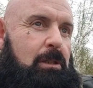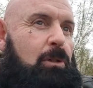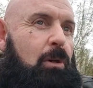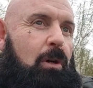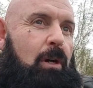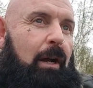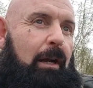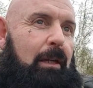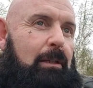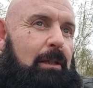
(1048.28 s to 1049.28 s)
So
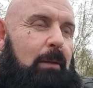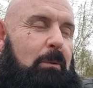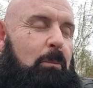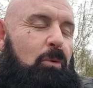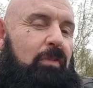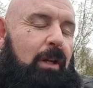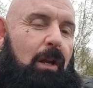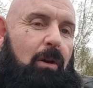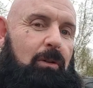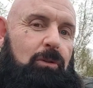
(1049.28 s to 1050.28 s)
I'll be moving
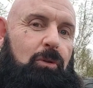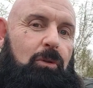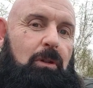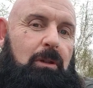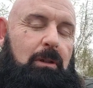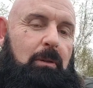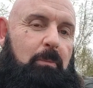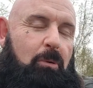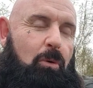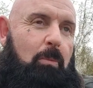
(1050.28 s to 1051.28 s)
along to
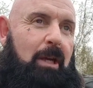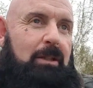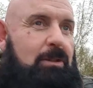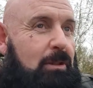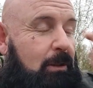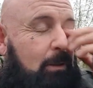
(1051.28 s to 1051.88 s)
Pro Baits.